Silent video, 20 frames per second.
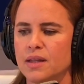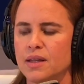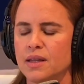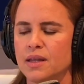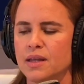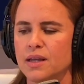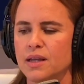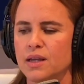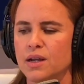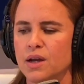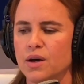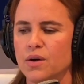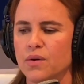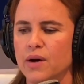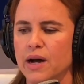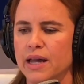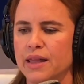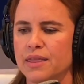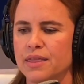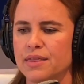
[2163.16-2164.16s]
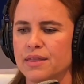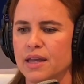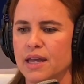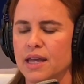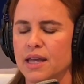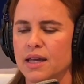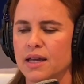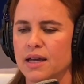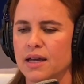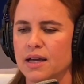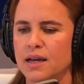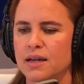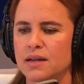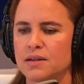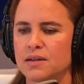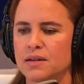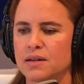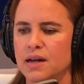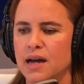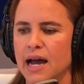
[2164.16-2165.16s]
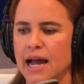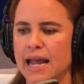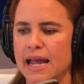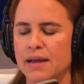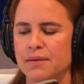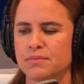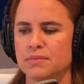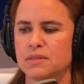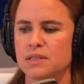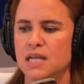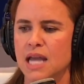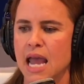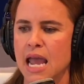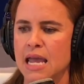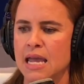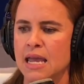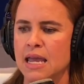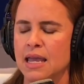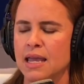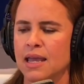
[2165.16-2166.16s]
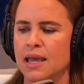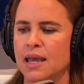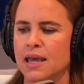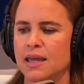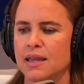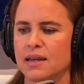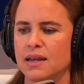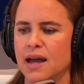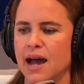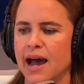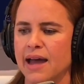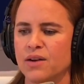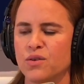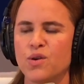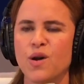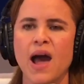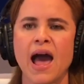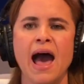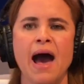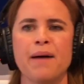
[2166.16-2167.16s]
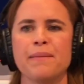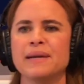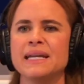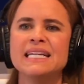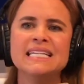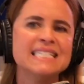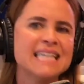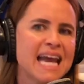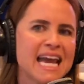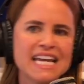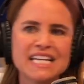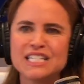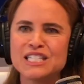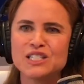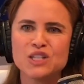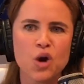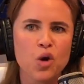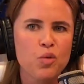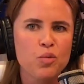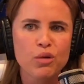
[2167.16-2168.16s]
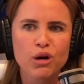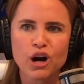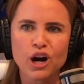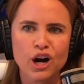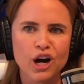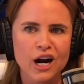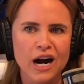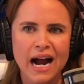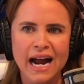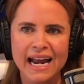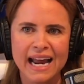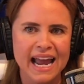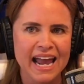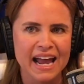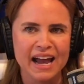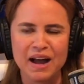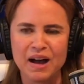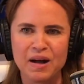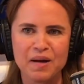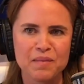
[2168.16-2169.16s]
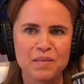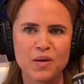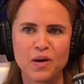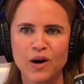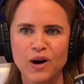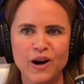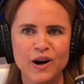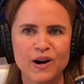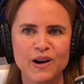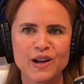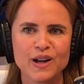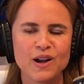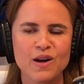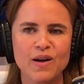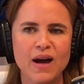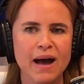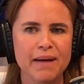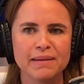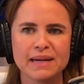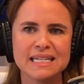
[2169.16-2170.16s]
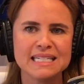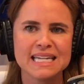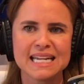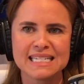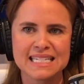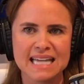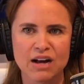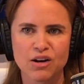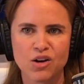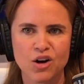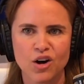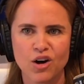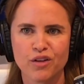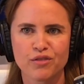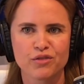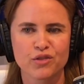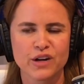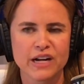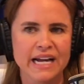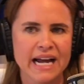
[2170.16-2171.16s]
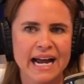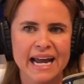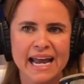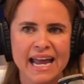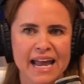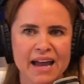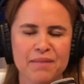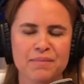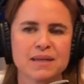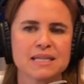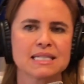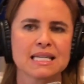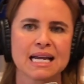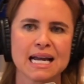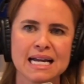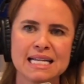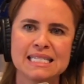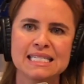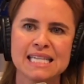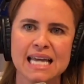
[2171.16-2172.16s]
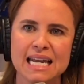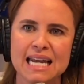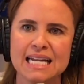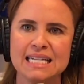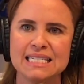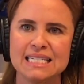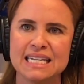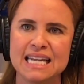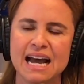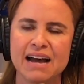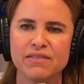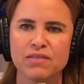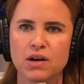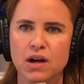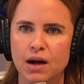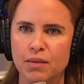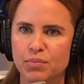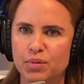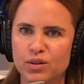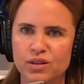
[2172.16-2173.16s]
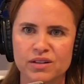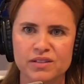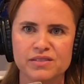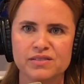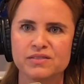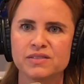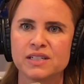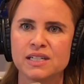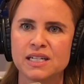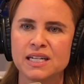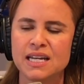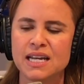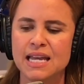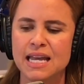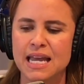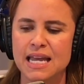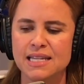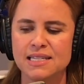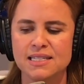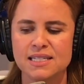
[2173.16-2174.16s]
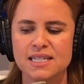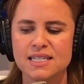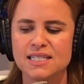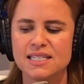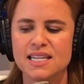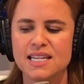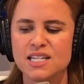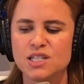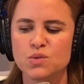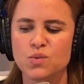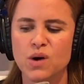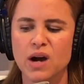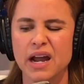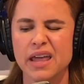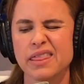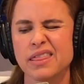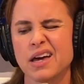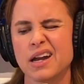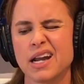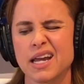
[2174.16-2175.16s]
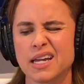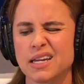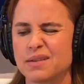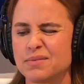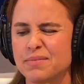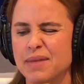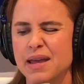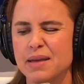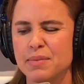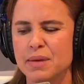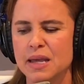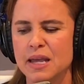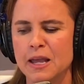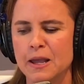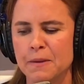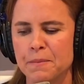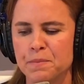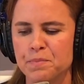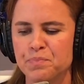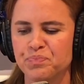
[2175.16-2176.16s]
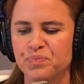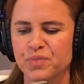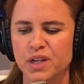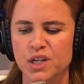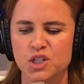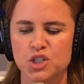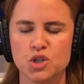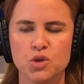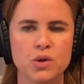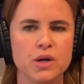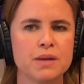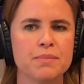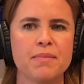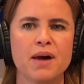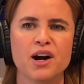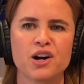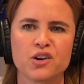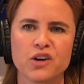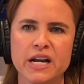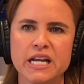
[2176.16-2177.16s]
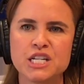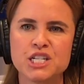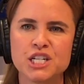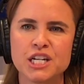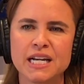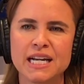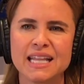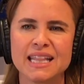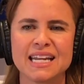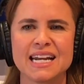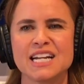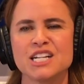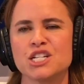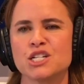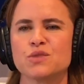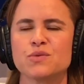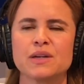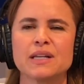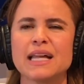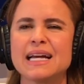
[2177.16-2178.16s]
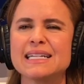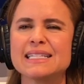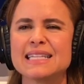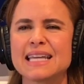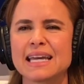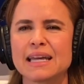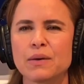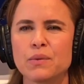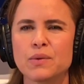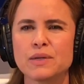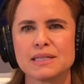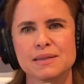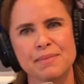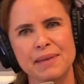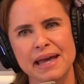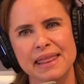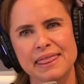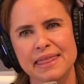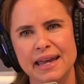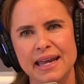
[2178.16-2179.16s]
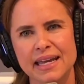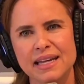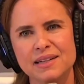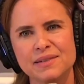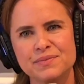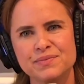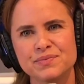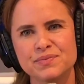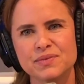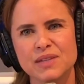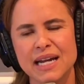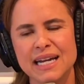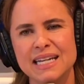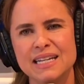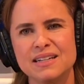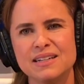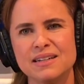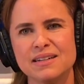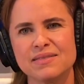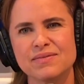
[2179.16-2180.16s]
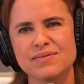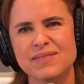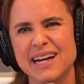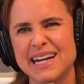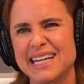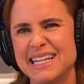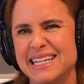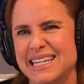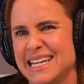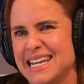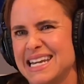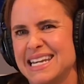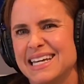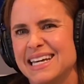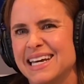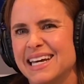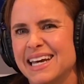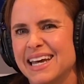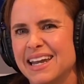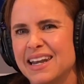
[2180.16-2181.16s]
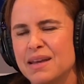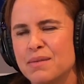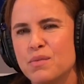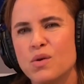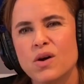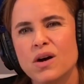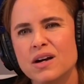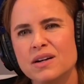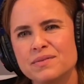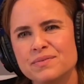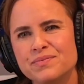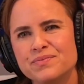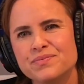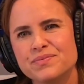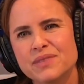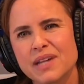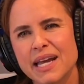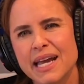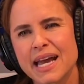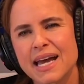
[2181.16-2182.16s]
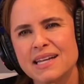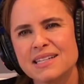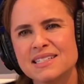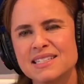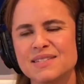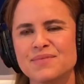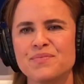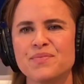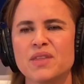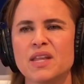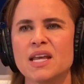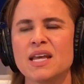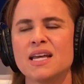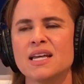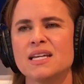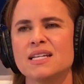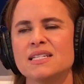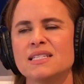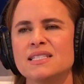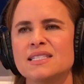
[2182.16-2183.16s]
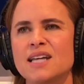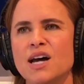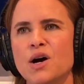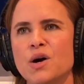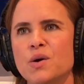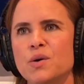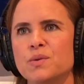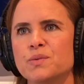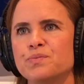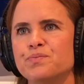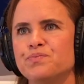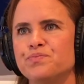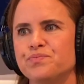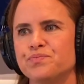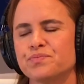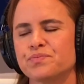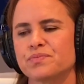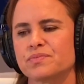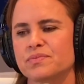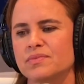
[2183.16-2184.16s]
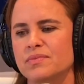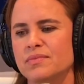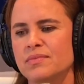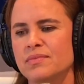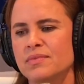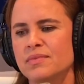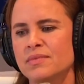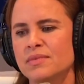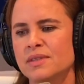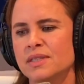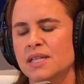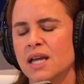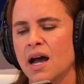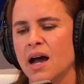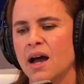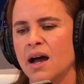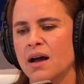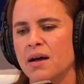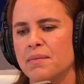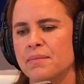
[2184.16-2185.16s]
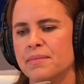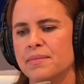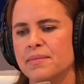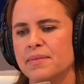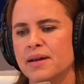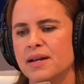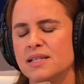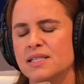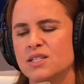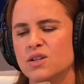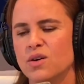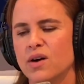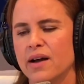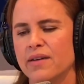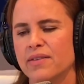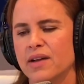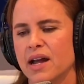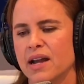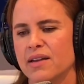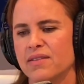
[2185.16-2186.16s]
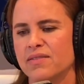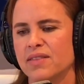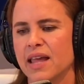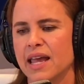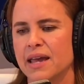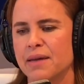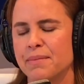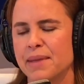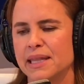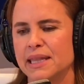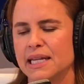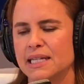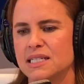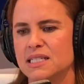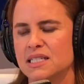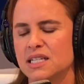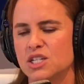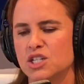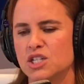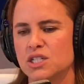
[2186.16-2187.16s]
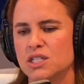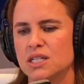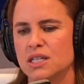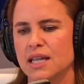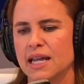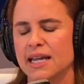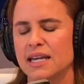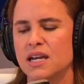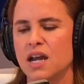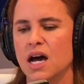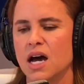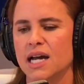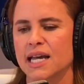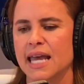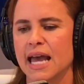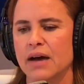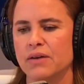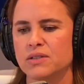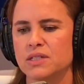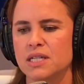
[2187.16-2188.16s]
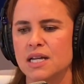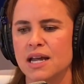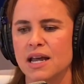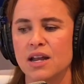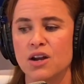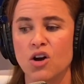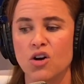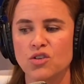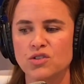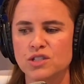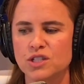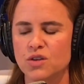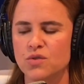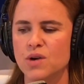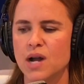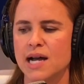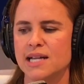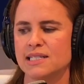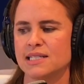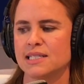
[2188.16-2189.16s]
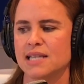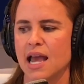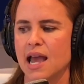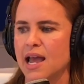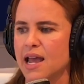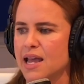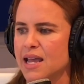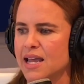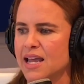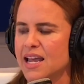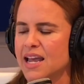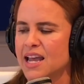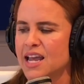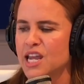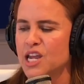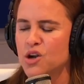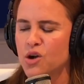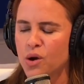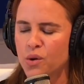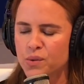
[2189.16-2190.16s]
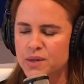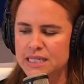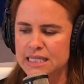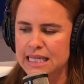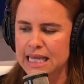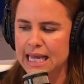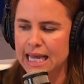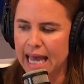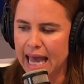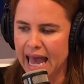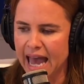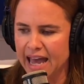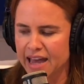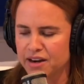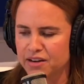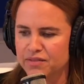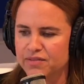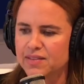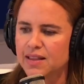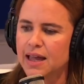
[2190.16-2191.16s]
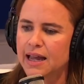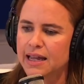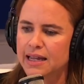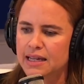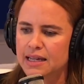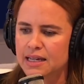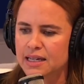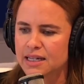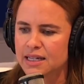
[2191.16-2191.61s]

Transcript: I think I am taking it. I don't know how many days sober I am or, how many days alcohol free I am. Cause I said, I did have a couple of instances where I thought I could maybe do it in moderation. And then I just realized like it wasn't my thing. I didn't need it anymore, I guess. So, and so I've kind of like made that decision to like not count it and also not say, I always think ahead of like,